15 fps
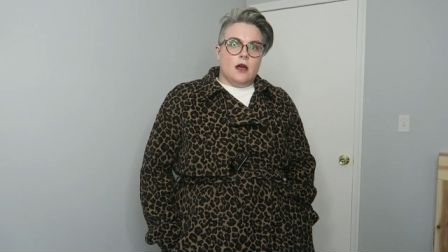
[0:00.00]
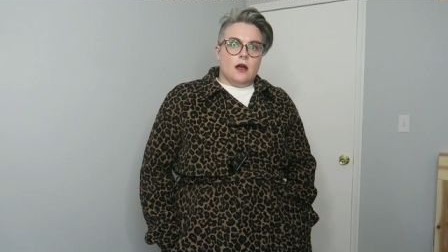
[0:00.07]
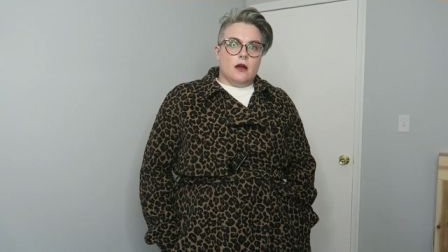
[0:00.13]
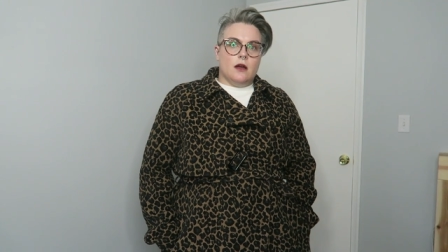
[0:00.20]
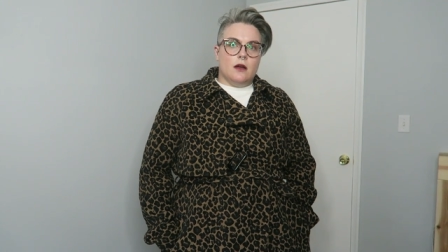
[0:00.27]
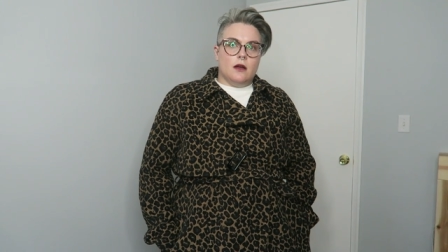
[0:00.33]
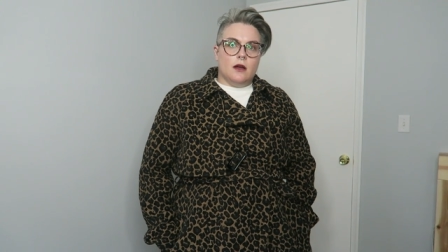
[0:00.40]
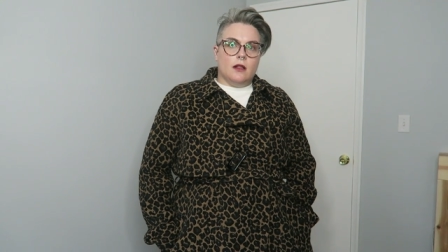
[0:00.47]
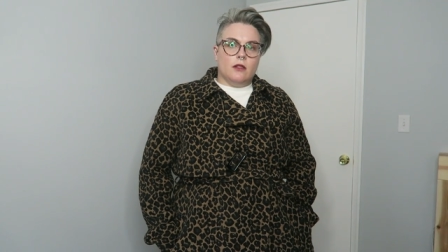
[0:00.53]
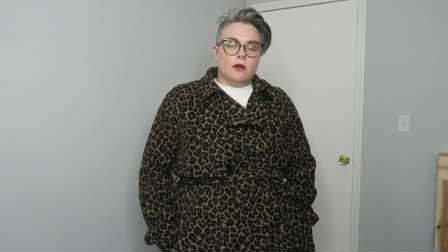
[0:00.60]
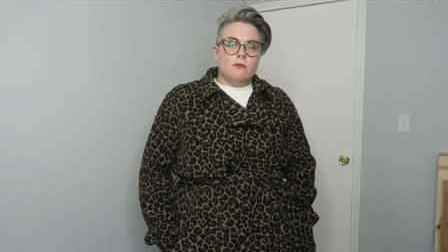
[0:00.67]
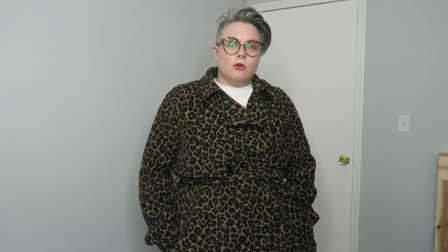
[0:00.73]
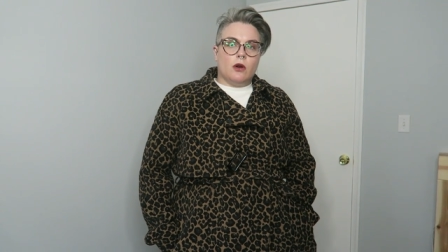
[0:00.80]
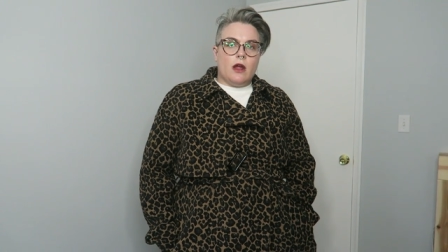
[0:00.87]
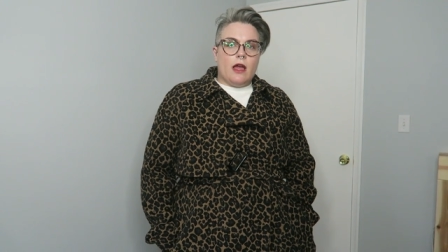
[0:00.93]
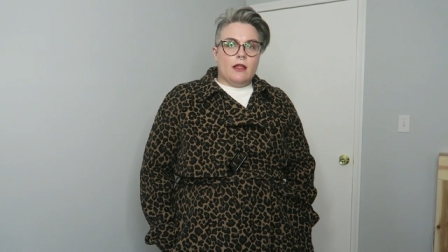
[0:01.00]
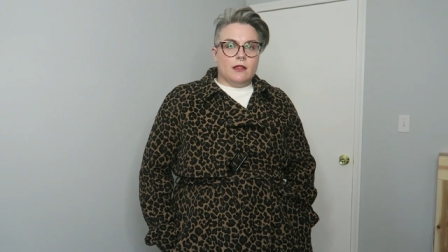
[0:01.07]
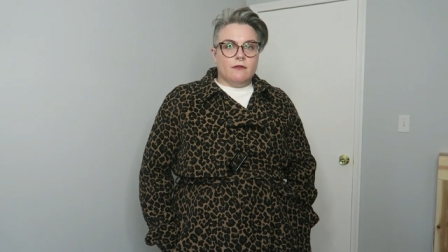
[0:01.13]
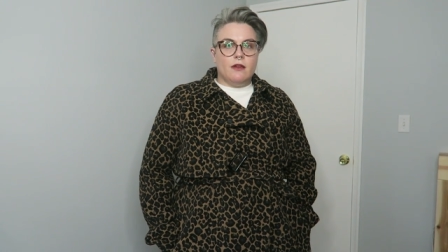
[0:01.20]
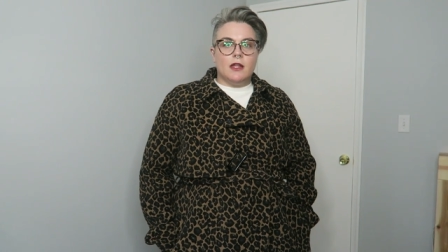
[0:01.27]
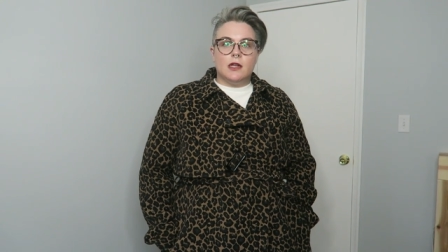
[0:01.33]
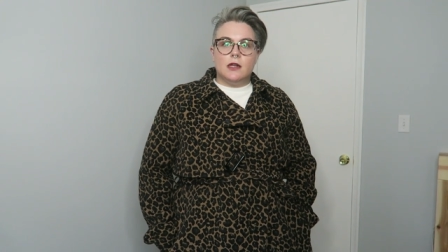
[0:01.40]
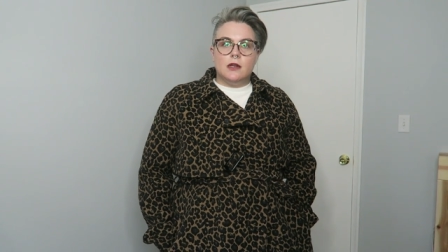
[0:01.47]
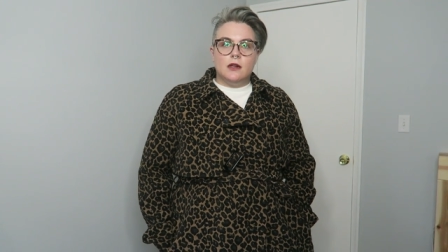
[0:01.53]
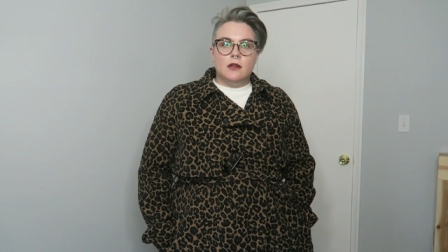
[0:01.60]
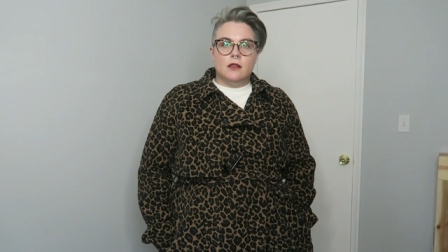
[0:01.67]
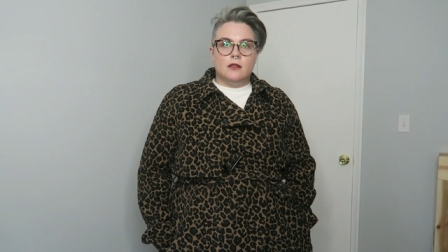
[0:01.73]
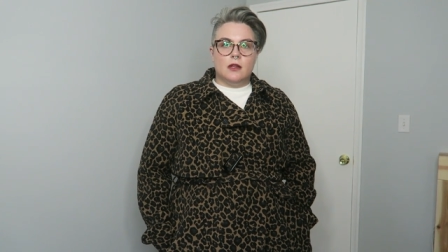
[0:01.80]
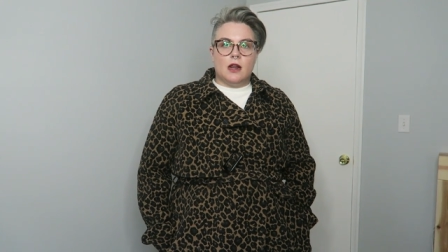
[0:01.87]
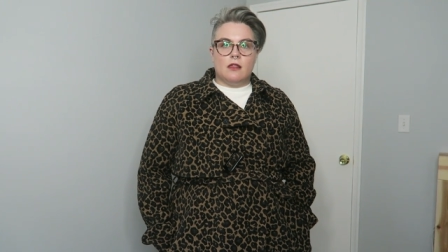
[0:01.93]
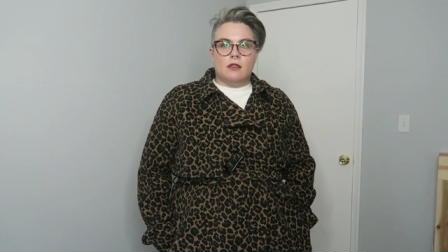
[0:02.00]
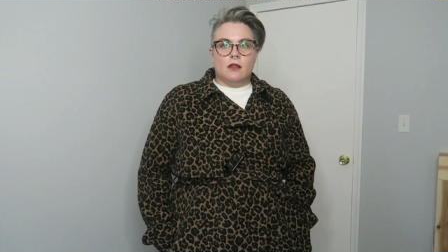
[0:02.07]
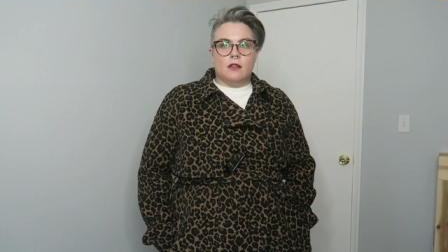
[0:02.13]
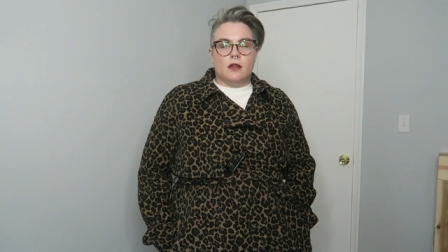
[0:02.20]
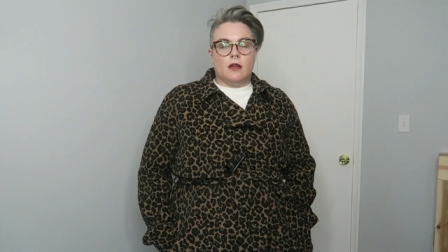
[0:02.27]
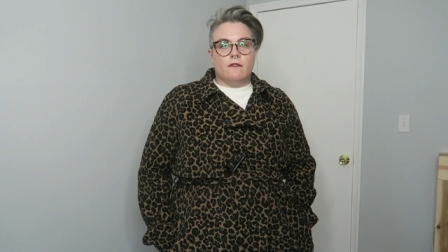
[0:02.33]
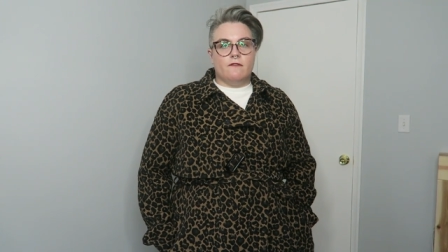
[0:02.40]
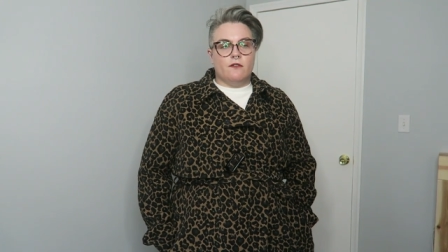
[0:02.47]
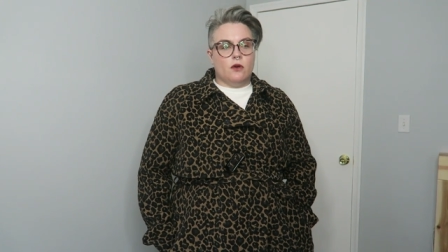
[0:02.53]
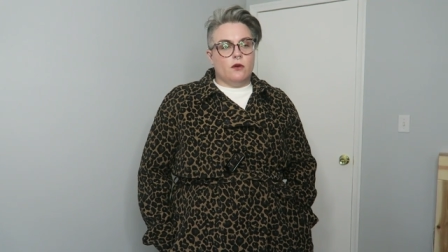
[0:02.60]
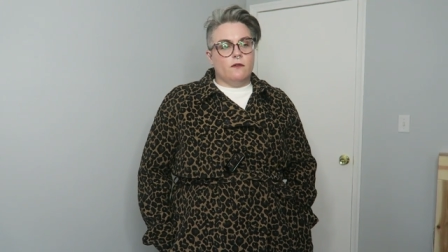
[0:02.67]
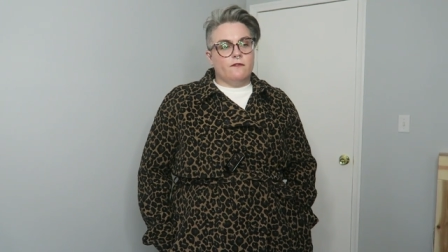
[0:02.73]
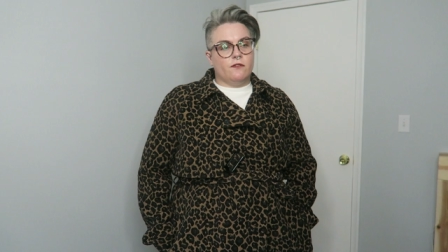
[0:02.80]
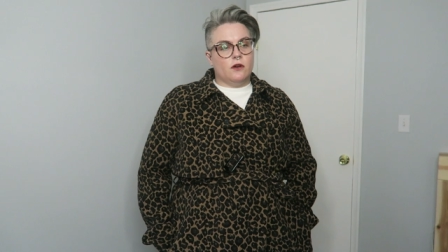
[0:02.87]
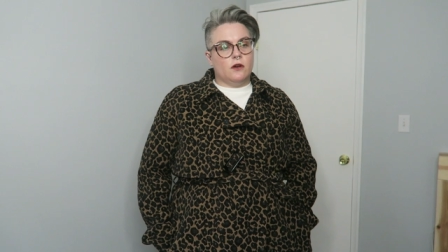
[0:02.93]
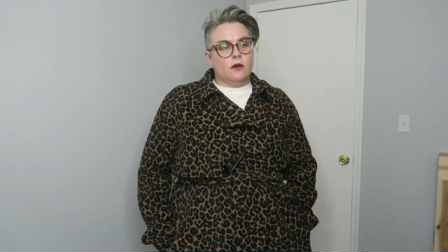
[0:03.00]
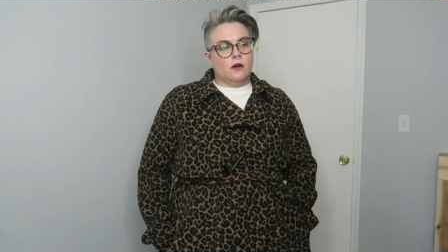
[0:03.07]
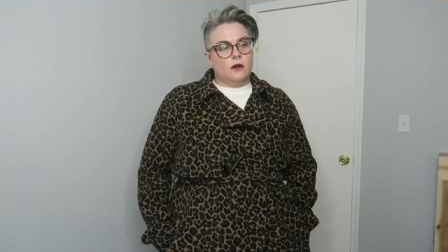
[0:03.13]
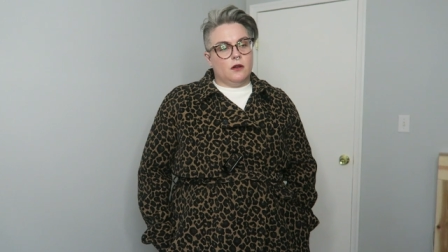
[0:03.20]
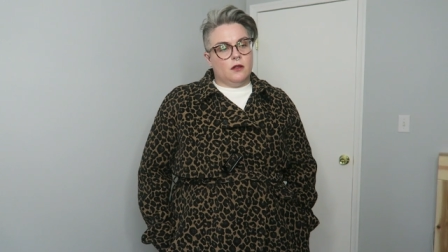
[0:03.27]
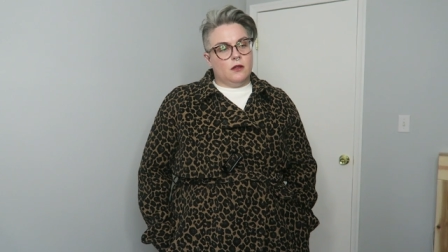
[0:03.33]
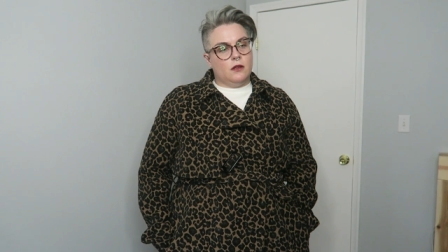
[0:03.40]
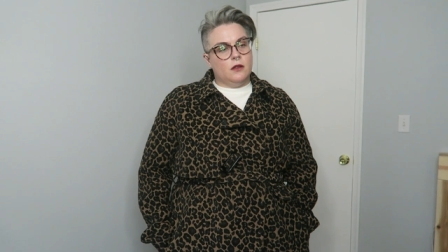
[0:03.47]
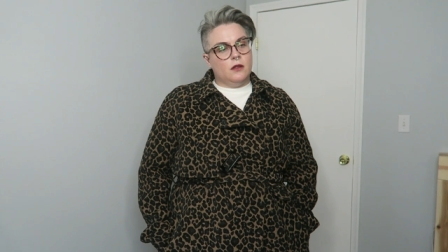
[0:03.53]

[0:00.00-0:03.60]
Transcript: uh, a little more elevated than I think like a faux fur